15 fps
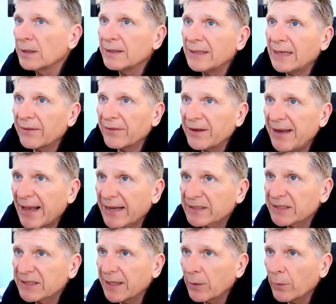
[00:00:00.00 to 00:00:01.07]
the
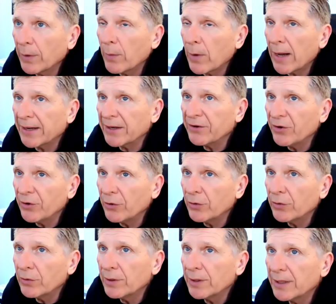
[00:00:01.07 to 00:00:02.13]
next thing we want to
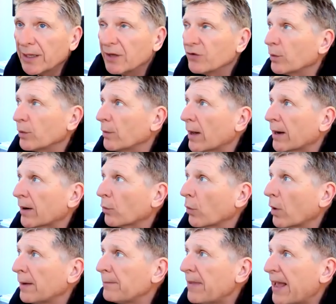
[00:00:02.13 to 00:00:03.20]
do is we want to
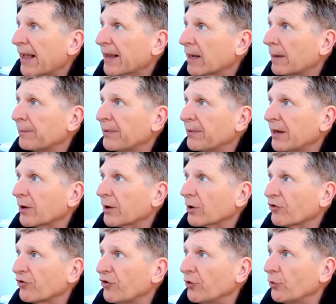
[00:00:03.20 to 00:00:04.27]
run back up here
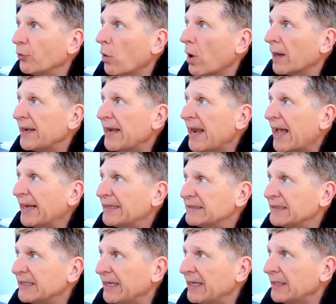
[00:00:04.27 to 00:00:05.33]
to
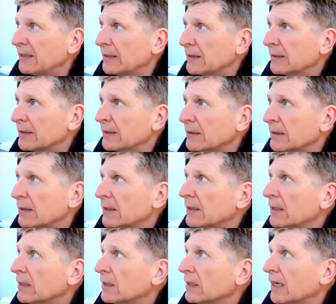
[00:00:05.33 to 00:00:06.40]
119.
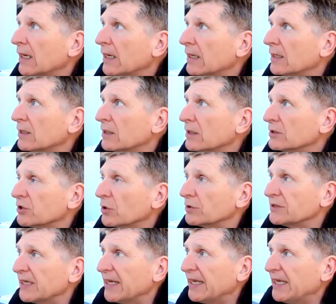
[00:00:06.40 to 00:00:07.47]
So
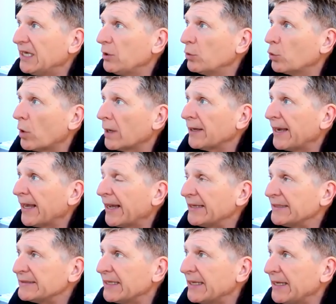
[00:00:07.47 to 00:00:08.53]
it's
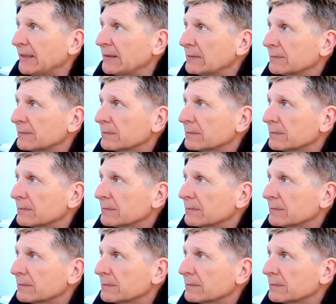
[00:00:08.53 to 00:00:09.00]
E119.